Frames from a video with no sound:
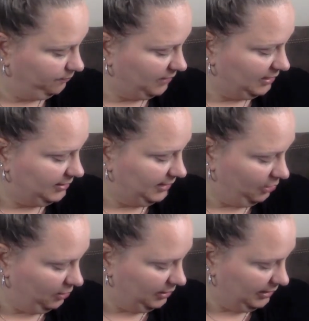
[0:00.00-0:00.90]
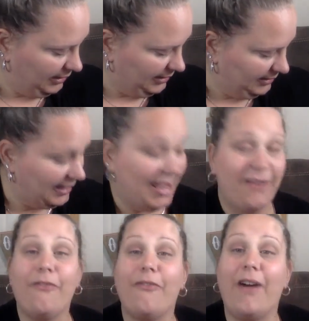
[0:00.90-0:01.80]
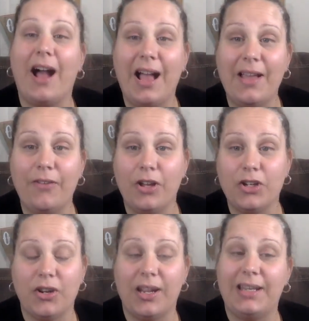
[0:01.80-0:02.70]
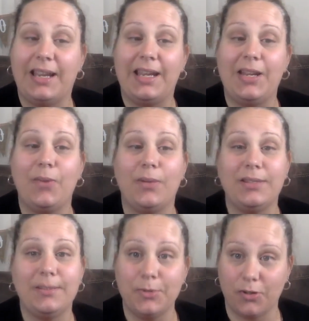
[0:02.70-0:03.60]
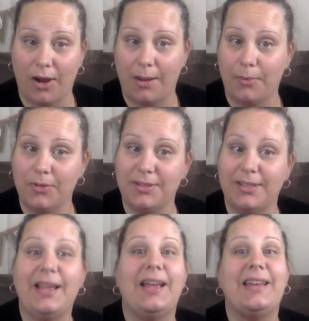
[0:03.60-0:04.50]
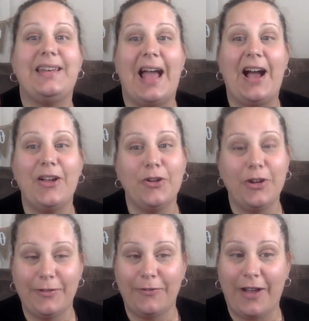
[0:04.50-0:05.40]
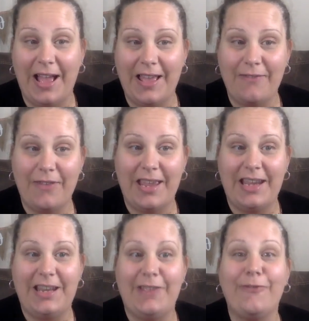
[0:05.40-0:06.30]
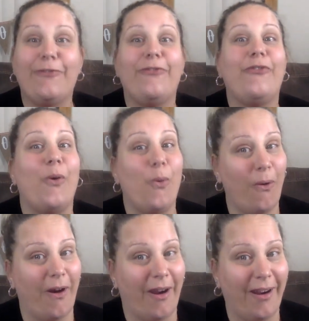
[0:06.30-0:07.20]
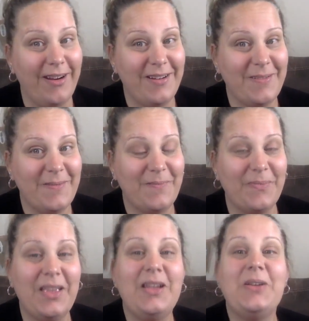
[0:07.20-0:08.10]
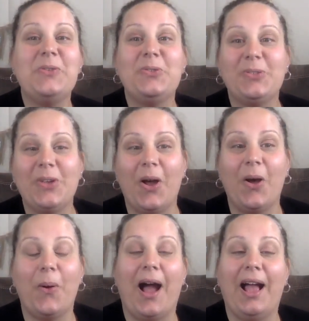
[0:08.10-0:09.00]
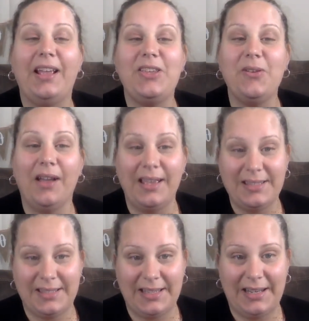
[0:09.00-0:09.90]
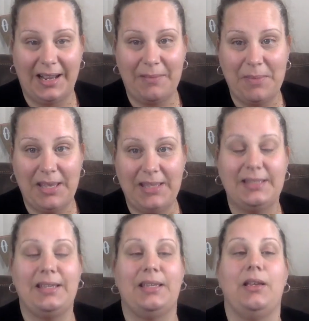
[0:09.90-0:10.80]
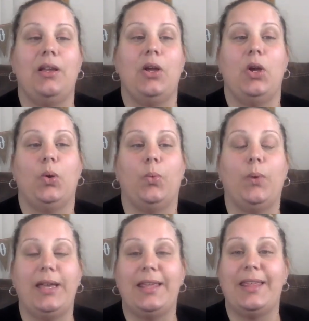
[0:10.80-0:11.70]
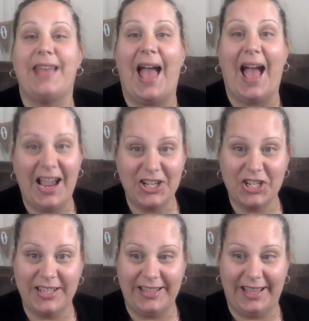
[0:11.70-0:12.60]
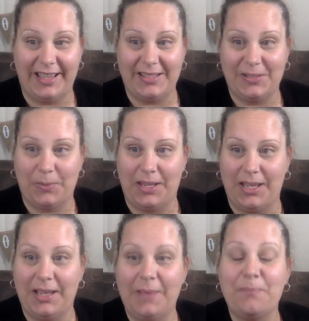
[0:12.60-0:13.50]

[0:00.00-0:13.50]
Daren is at 581 subscribers. Now you're at 584. So you guys did amazing with Ashley last week.